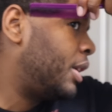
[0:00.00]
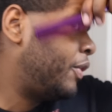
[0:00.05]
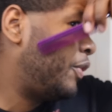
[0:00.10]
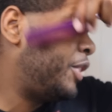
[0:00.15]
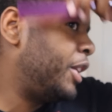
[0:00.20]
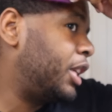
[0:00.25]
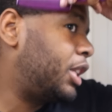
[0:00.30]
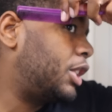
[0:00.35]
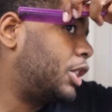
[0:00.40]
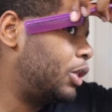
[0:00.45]

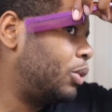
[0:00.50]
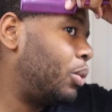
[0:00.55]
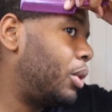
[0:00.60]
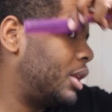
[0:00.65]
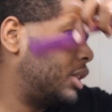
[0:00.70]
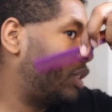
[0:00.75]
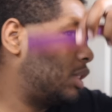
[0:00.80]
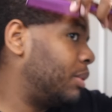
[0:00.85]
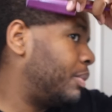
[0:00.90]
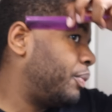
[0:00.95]
this is
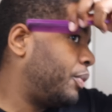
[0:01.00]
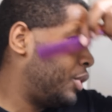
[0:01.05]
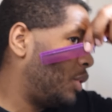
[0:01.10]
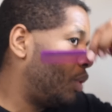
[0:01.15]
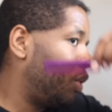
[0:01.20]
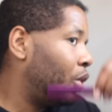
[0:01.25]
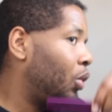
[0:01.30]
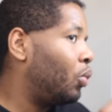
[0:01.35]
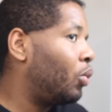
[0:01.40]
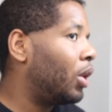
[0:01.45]
where
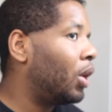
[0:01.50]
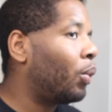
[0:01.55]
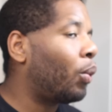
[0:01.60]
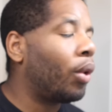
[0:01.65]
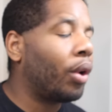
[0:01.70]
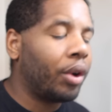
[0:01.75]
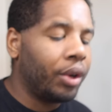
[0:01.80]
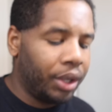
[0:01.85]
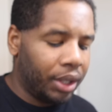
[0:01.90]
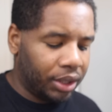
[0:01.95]
you want to
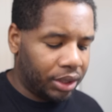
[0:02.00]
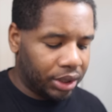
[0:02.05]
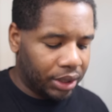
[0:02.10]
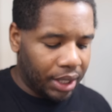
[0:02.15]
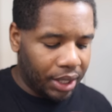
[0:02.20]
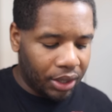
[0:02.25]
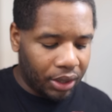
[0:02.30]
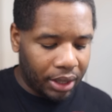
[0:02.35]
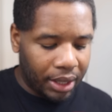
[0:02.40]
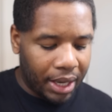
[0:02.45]
work on your
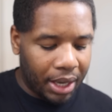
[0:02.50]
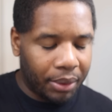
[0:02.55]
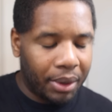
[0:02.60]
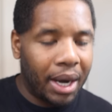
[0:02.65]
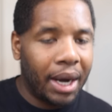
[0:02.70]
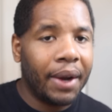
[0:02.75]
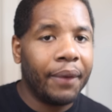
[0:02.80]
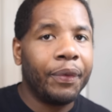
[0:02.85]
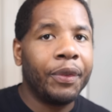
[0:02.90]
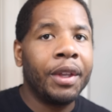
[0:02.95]
skill at,
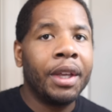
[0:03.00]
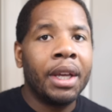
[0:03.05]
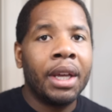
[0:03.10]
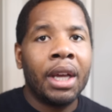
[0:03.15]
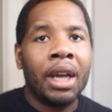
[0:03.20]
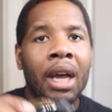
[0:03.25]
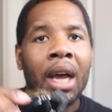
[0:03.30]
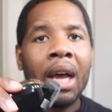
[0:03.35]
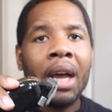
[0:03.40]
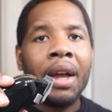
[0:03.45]
right?
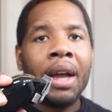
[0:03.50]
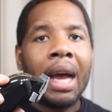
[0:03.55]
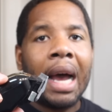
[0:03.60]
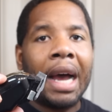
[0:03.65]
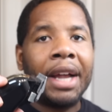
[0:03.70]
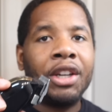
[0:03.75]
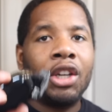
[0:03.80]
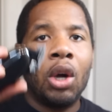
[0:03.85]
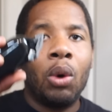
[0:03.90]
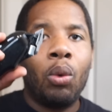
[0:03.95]

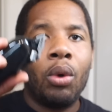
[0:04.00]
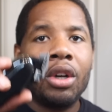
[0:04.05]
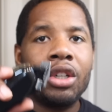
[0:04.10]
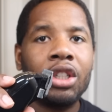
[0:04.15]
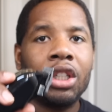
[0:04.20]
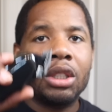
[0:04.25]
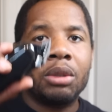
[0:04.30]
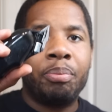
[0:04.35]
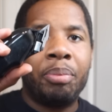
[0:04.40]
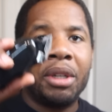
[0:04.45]
I don't want to
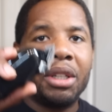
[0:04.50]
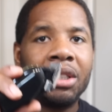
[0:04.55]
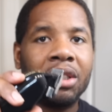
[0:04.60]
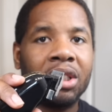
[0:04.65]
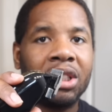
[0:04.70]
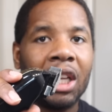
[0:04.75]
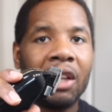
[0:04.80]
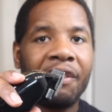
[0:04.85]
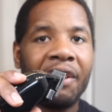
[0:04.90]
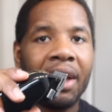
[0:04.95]
just be
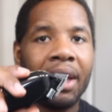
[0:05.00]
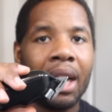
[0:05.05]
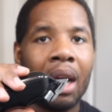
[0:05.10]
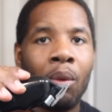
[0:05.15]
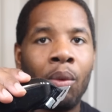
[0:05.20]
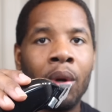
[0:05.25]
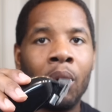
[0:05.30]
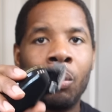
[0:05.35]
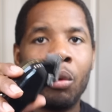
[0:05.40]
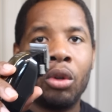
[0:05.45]
stiff hand. I
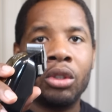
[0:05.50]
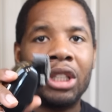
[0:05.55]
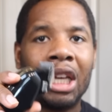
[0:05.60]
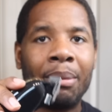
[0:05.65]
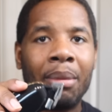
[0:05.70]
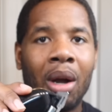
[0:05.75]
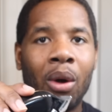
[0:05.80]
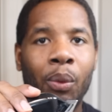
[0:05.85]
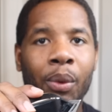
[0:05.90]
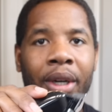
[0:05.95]
want to
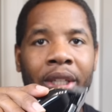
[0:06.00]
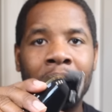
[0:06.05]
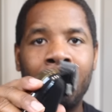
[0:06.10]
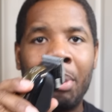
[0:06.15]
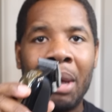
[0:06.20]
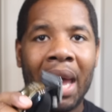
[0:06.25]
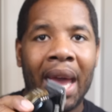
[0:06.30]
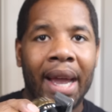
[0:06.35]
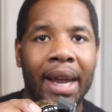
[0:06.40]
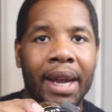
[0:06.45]
rotate my wrist
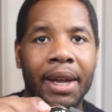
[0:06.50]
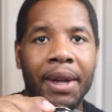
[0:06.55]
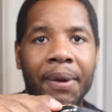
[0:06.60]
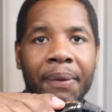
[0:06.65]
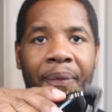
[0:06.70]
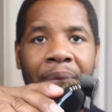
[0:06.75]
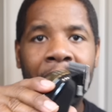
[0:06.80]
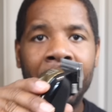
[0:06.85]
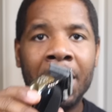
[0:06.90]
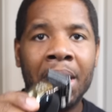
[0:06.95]
back.
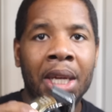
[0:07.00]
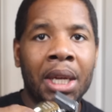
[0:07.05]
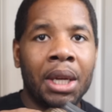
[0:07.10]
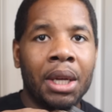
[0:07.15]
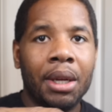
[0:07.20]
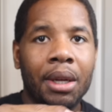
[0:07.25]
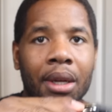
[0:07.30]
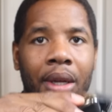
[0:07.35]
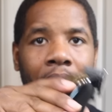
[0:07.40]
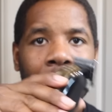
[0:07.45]

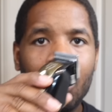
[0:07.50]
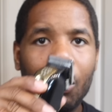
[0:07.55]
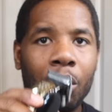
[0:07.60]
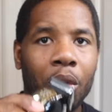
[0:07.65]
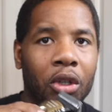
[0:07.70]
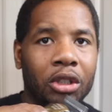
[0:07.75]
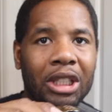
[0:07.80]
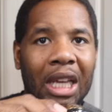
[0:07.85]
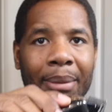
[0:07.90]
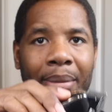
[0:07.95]

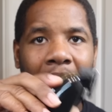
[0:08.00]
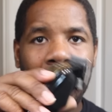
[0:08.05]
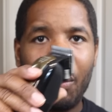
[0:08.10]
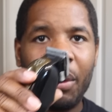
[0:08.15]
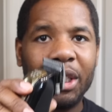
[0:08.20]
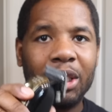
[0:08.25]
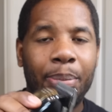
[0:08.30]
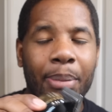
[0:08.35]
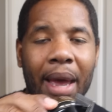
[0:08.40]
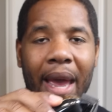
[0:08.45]
Rotate my
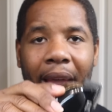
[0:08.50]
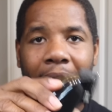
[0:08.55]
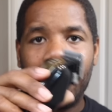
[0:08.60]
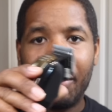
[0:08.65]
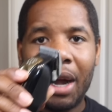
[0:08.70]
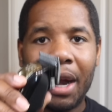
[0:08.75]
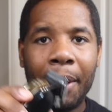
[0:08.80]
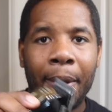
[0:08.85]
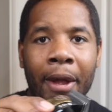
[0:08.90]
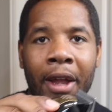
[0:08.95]
wrist back,
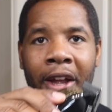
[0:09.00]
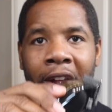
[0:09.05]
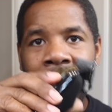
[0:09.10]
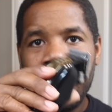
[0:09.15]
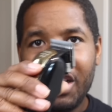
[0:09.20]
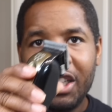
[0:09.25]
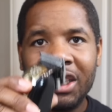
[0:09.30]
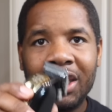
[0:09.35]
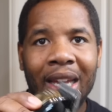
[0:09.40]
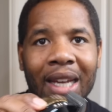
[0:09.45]
right?
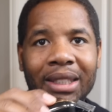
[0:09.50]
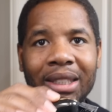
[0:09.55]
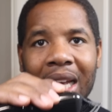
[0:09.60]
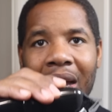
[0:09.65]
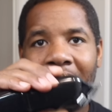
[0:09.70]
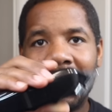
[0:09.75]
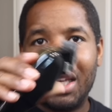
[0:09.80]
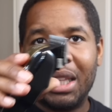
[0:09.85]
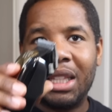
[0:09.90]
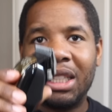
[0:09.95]
That's
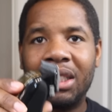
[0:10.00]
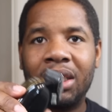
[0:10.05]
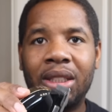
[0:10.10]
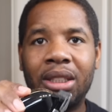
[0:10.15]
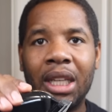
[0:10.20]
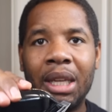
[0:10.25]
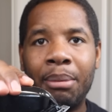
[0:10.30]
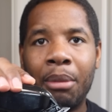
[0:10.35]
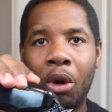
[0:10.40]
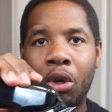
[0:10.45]
how I get the
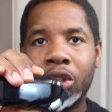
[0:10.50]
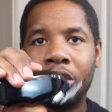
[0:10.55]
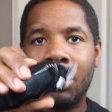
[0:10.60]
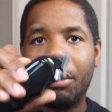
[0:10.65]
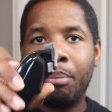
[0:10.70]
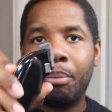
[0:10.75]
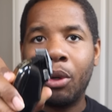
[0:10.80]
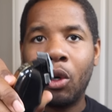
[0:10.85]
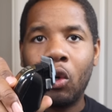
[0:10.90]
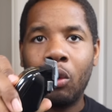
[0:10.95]
C
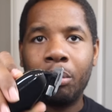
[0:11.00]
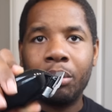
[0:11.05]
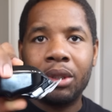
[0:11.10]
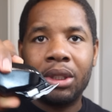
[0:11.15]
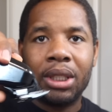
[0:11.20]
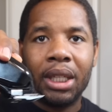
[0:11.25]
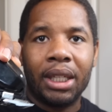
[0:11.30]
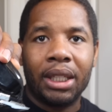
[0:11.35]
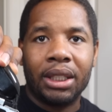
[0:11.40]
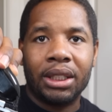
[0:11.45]
motion. Boom,
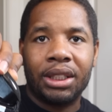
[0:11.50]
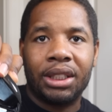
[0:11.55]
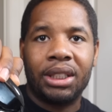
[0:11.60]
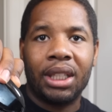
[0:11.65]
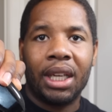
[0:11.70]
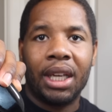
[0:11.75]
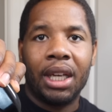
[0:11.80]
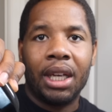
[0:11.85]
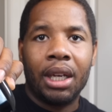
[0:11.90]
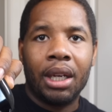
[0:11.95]
C.
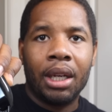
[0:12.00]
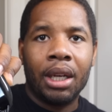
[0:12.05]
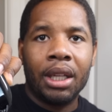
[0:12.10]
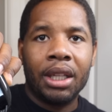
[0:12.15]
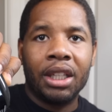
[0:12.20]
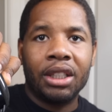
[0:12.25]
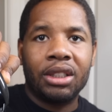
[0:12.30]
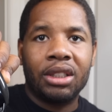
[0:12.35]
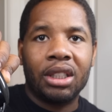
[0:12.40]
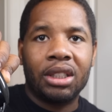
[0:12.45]

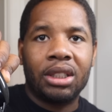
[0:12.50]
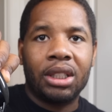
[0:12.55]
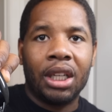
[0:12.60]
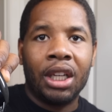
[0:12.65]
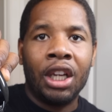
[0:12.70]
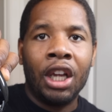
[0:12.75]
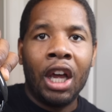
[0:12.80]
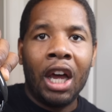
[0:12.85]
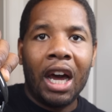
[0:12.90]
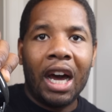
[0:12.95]
This is the
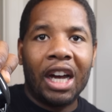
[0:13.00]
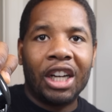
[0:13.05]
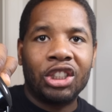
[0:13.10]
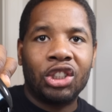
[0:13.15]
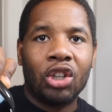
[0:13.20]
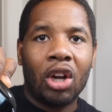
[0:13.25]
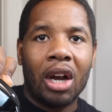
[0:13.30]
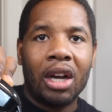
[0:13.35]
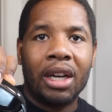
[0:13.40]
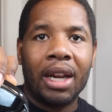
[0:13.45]
C. I
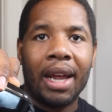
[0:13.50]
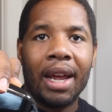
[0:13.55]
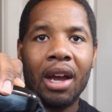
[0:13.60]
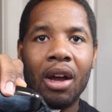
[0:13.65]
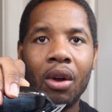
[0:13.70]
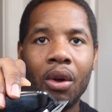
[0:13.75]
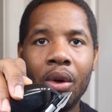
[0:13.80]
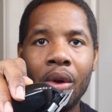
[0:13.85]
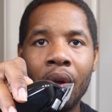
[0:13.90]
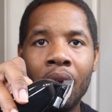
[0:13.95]
start
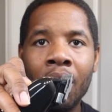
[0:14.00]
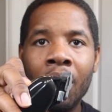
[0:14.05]
down,